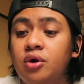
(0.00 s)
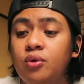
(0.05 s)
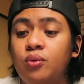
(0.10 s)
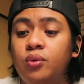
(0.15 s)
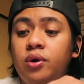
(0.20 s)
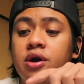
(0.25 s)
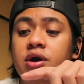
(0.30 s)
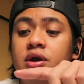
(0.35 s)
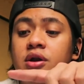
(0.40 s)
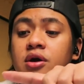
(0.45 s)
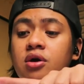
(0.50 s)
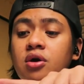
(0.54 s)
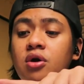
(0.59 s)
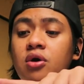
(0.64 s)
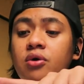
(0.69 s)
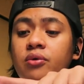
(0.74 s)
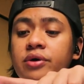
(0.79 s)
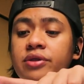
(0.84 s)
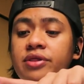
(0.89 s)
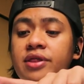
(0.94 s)
we're going to
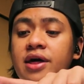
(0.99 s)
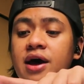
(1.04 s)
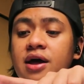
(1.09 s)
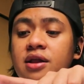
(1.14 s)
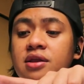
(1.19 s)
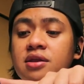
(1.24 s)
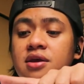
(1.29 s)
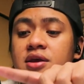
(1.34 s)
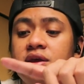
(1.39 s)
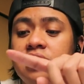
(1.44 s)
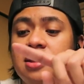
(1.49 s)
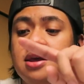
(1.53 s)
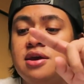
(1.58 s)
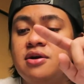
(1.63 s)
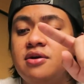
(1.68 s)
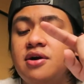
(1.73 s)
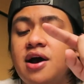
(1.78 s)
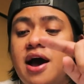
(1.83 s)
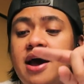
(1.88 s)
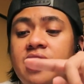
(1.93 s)
go with that
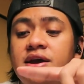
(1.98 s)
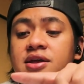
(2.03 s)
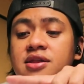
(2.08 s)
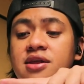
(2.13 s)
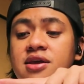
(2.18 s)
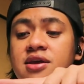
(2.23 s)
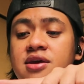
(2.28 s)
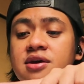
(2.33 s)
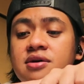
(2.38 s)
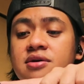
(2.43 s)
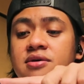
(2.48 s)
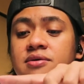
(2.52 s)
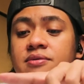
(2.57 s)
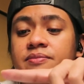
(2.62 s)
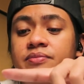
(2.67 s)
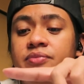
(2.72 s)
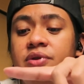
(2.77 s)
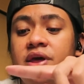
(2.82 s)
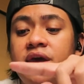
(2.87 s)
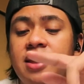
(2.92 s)
Hear ID
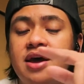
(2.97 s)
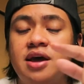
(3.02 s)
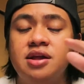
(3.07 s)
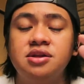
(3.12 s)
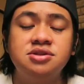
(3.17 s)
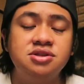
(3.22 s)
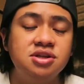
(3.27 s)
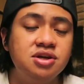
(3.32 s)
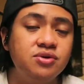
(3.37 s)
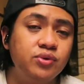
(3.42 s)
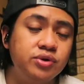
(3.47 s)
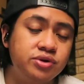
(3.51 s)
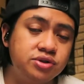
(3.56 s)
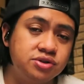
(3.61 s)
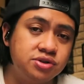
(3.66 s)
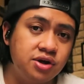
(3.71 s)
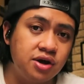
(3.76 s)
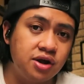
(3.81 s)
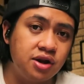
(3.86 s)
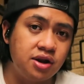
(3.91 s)
ANC, which
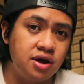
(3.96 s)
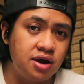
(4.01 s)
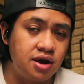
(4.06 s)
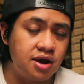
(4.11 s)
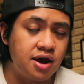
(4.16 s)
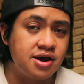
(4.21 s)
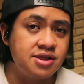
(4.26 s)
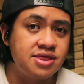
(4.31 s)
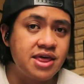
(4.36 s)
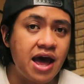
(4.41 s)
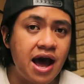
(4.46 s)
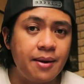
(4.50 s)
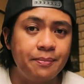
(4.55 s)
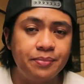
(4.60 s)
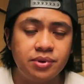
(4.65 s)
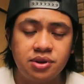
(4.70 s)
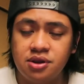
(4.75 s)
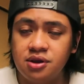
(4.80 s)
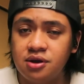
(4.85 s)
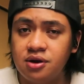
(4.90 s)
is going to
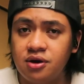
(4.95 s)
adapt,